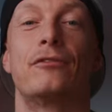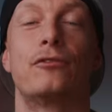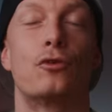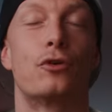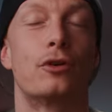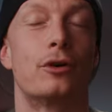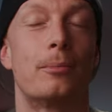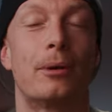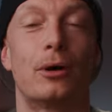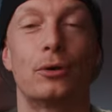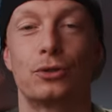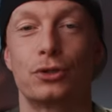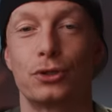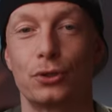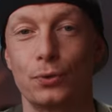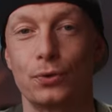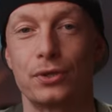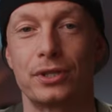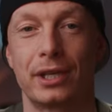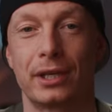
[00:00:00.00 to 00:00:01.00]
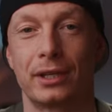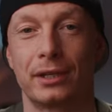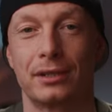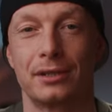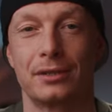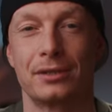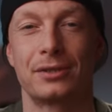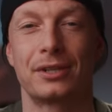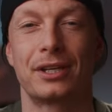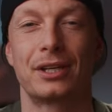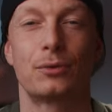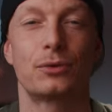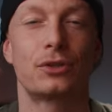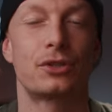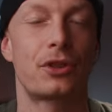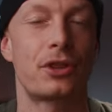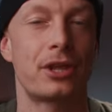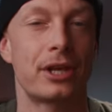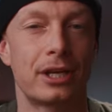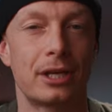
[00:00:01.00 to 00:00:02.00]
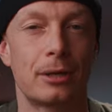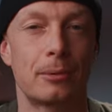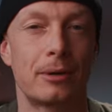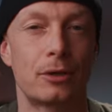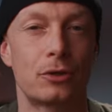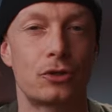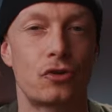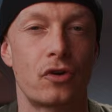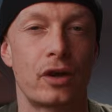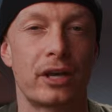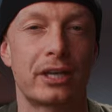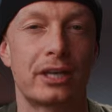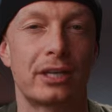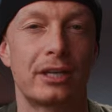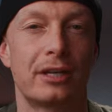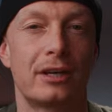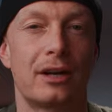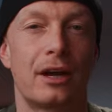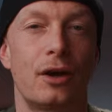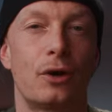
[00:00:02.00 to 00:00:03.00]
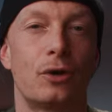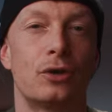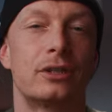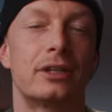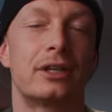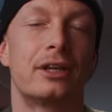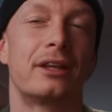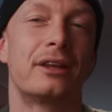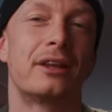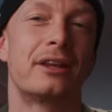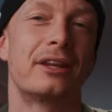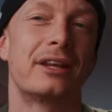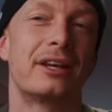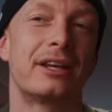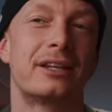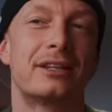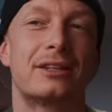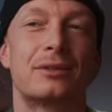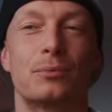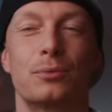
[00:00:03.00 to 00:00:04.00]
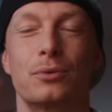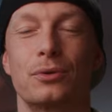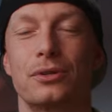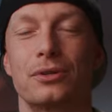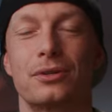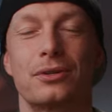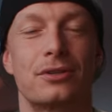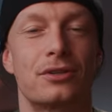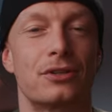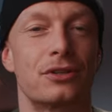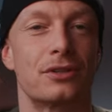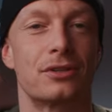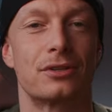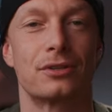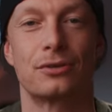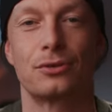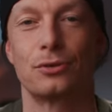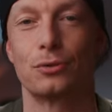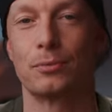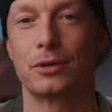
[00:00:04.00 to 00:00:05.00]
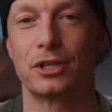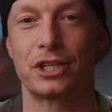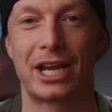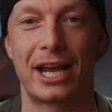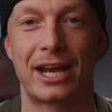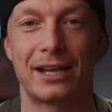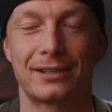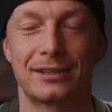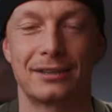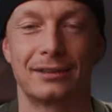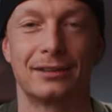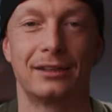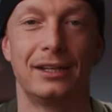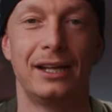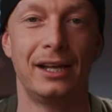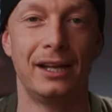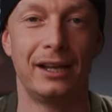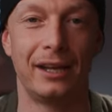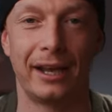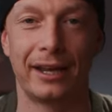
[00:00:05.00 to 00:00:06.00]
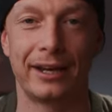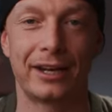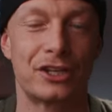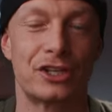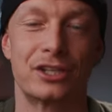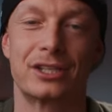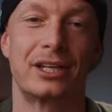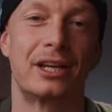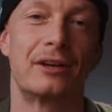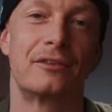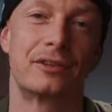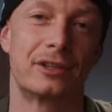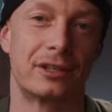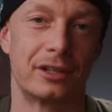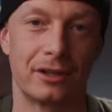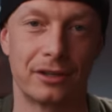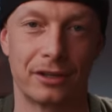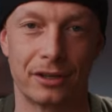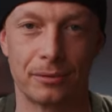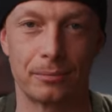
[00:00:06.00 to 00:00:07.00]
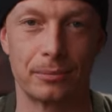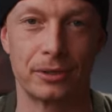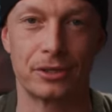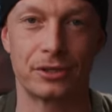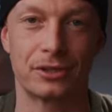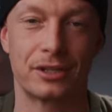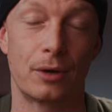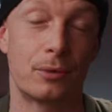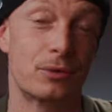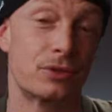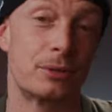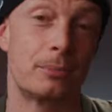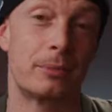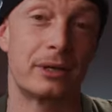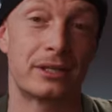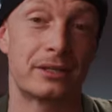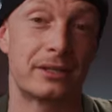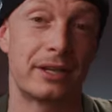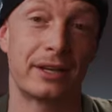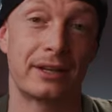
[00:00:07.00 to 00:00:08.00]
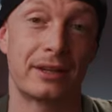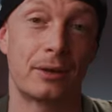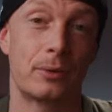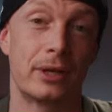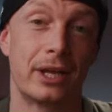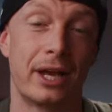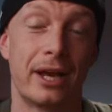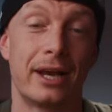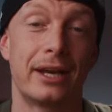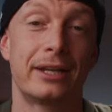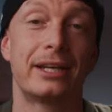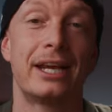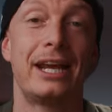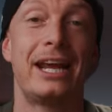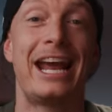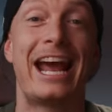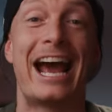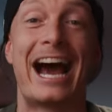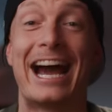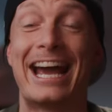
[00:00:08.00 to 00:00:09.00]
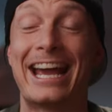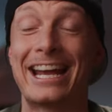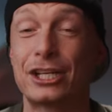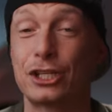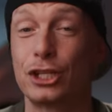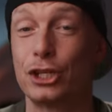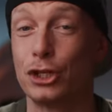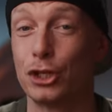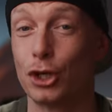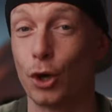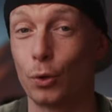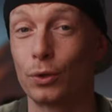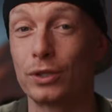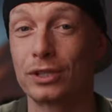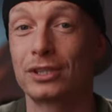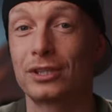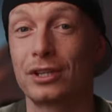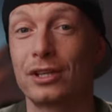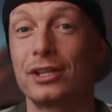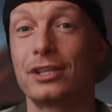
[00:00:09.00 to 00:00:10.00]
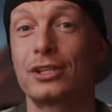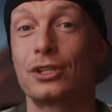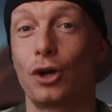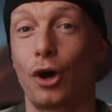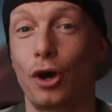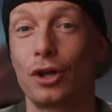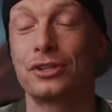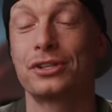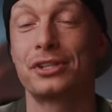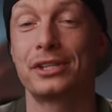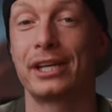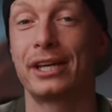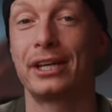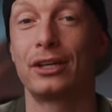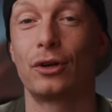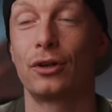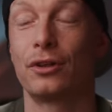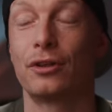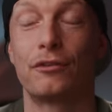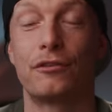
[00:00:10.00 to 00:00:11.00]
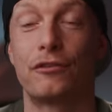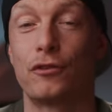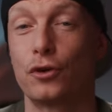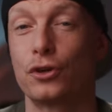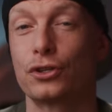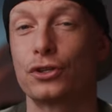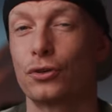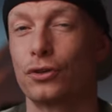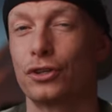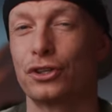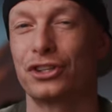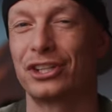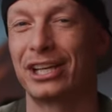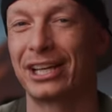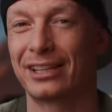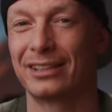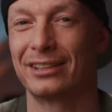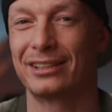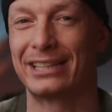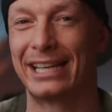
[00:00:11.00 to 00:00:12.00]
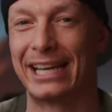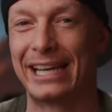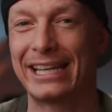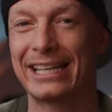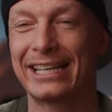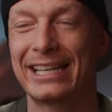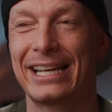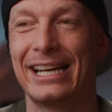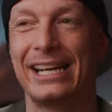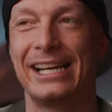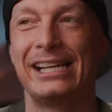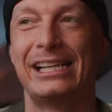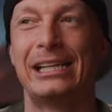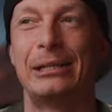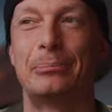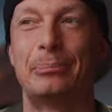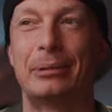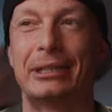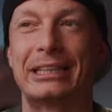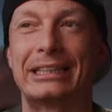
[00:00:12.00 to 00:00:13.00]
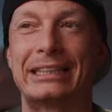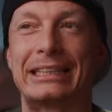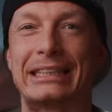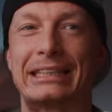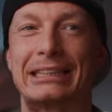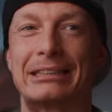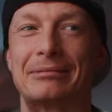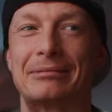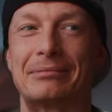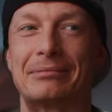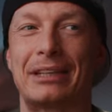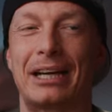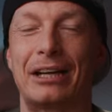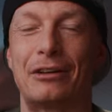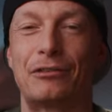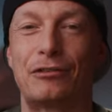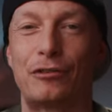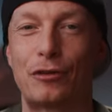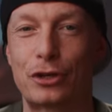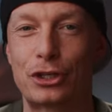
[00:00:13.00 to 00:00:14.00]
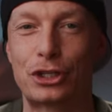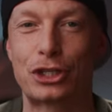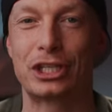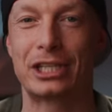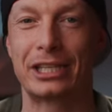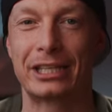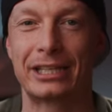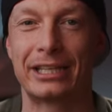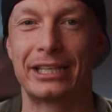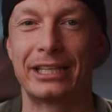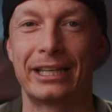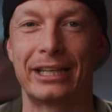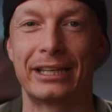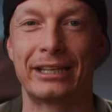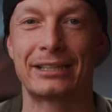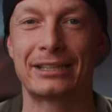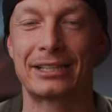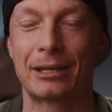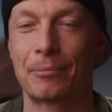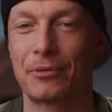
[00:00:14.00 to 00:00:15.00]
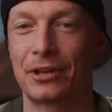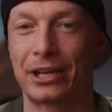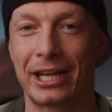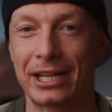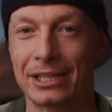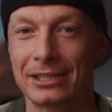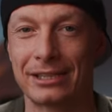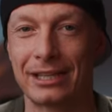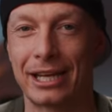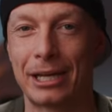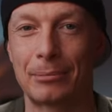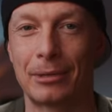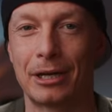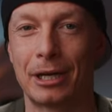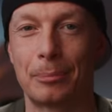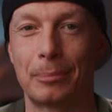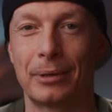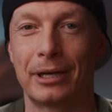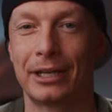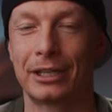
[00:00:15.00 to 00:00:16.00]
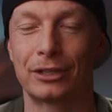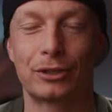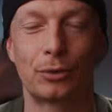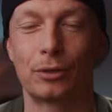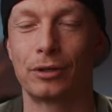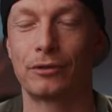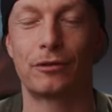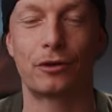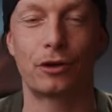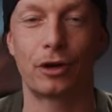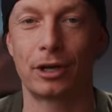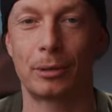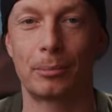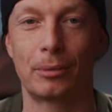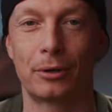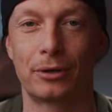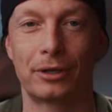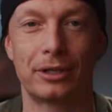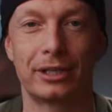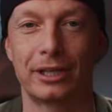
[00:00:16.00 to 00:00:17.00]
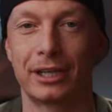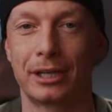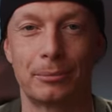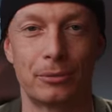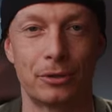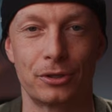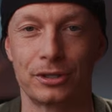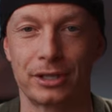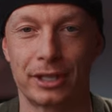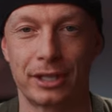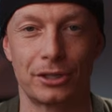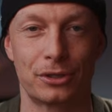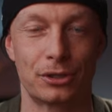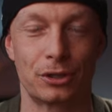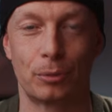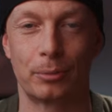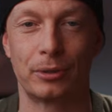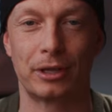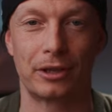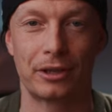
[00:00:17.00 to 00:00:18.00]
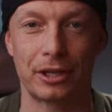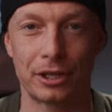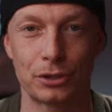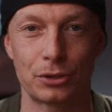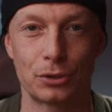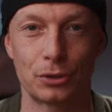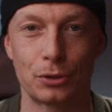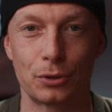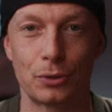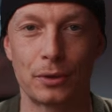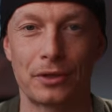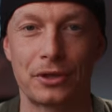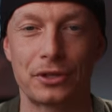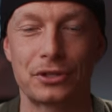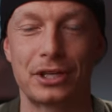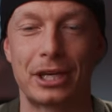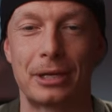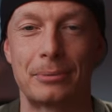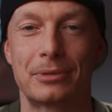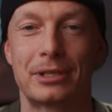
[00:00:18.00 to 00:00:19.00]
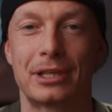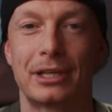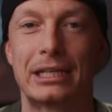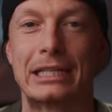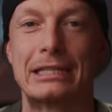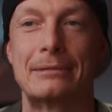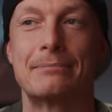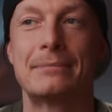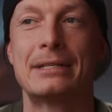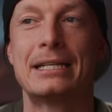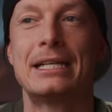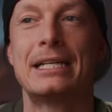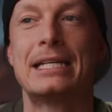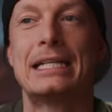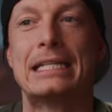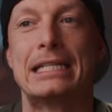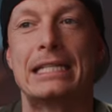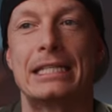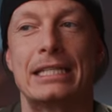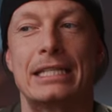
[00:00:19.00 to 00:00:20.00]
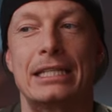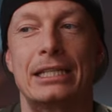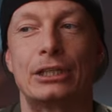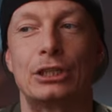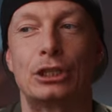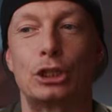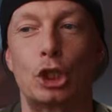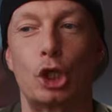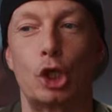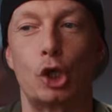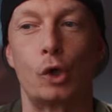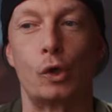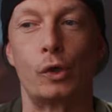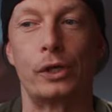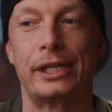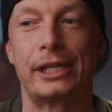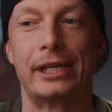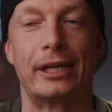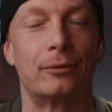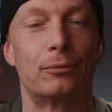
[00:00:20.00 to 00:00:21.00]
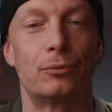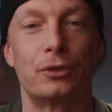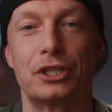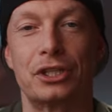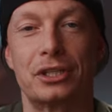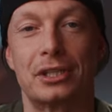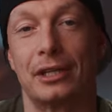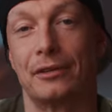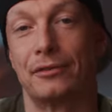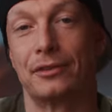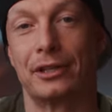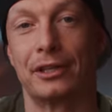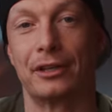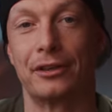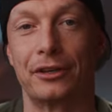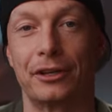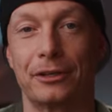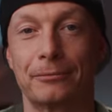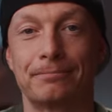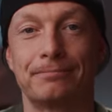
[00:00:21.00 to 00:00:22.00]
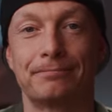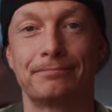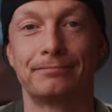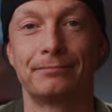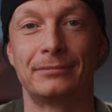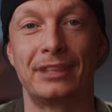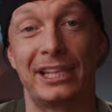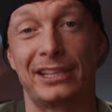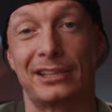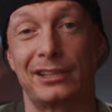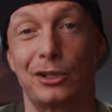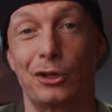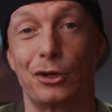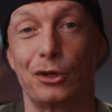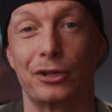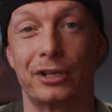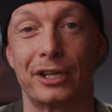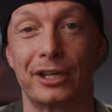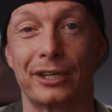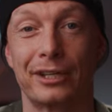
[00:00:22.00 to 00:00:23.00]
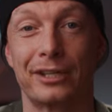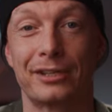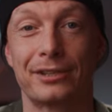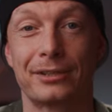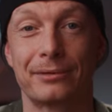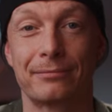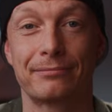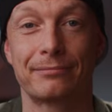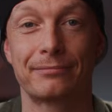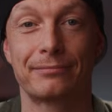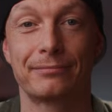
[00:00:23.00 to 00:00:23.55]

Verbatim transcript: for about two seconds. And I was thinking about tracking it out, and that was just too much hassle. And I just left it in there because that was the best take that we had. I actually noticed this on set on the first or the second take, but unfortunately something else came up, and I totally forgot about it again because I had so many things to do at the same time. So yeah, we just left it in there. Lesson learned, I guess.